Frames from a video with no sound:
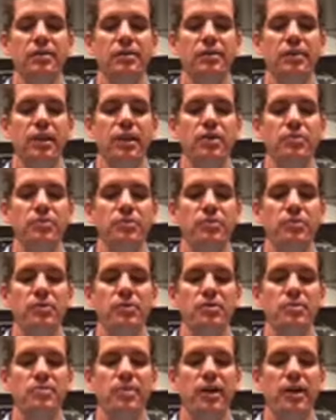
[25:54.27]
Counsel
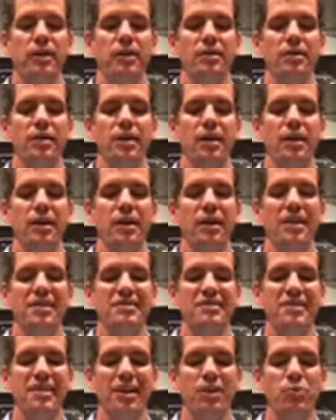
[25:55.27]
is mine, and
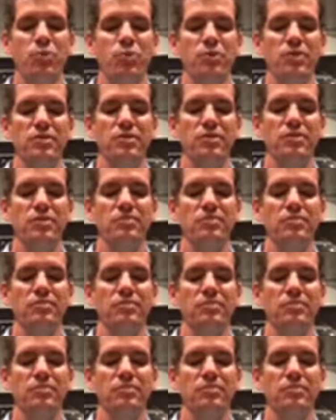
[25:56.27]
sound wisdom.